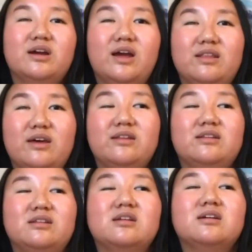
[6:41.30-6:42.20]
And
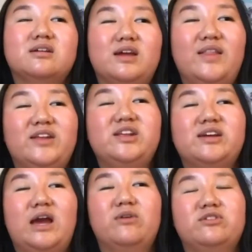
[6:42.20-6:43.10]
then yeah, that's
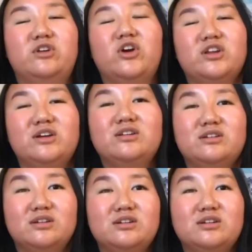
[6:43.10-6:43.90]
like how it started.